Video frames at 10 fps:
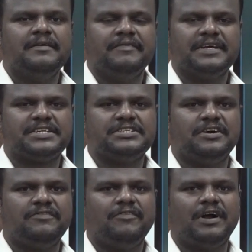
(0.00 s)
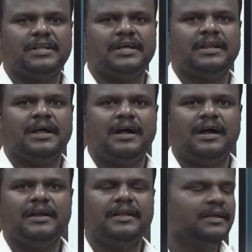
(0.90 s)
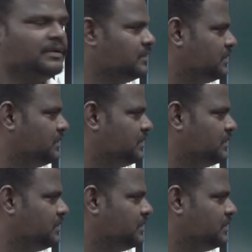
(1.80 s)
wastage of water and